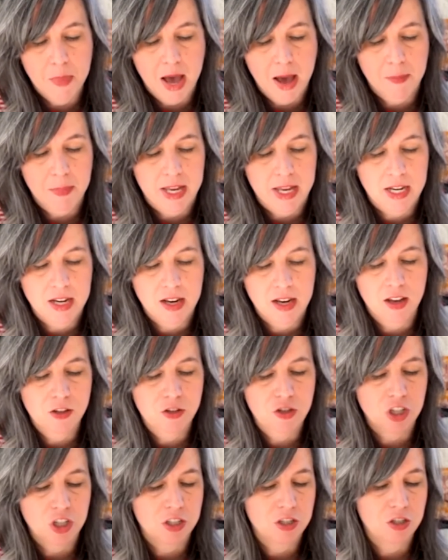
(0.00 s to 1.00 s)
bobbin
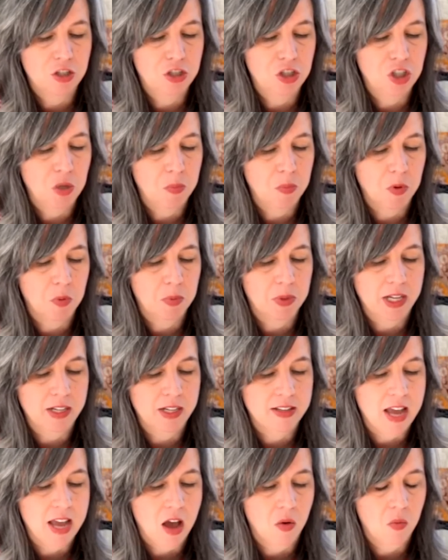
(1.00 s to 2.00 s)
just super
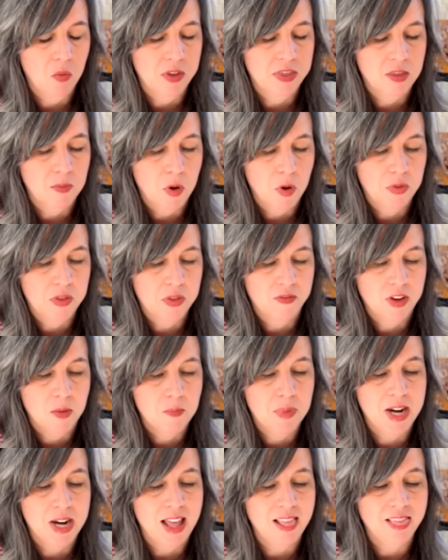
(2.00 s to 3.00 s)
blinged out with both of
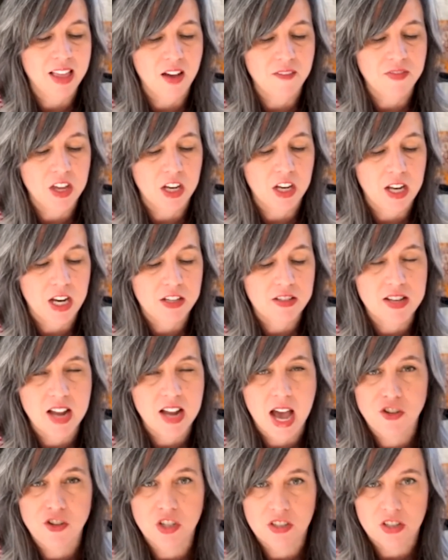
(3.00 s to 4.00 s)
them. But I love that it's
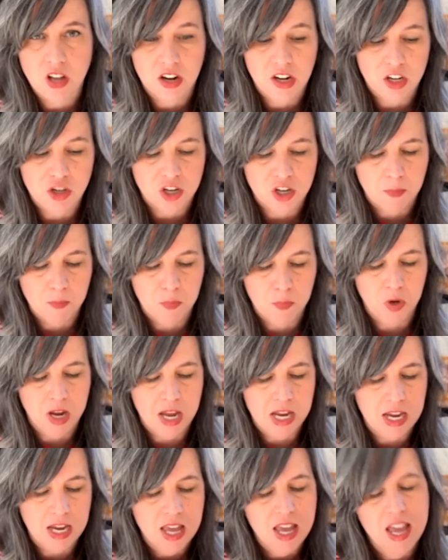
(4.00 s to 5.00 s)
not just on a jump
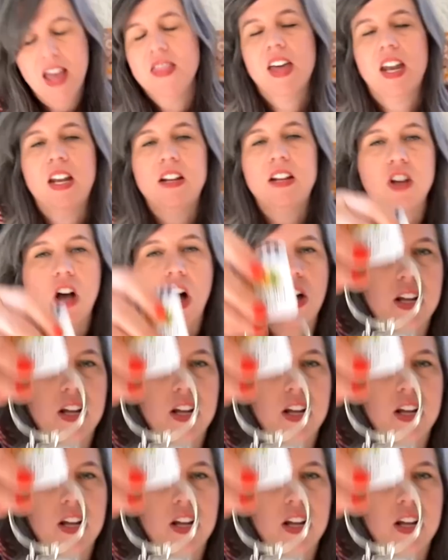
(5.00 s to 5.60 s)
ring, that it's